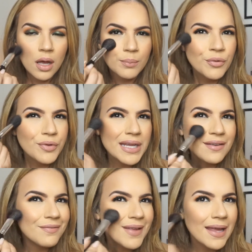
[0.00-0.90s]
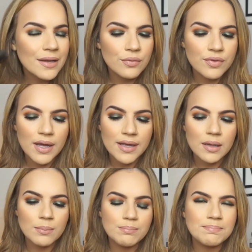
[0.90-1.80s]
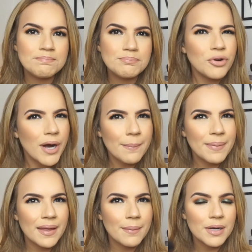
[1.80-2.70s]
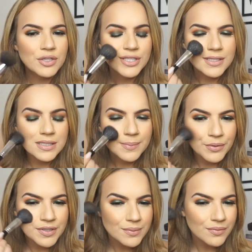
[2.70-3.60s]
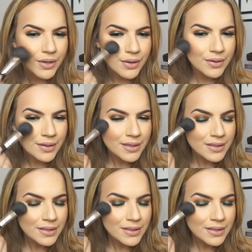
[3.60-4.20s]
I'm not really a fan of like bright pink blushes, to be honest with you.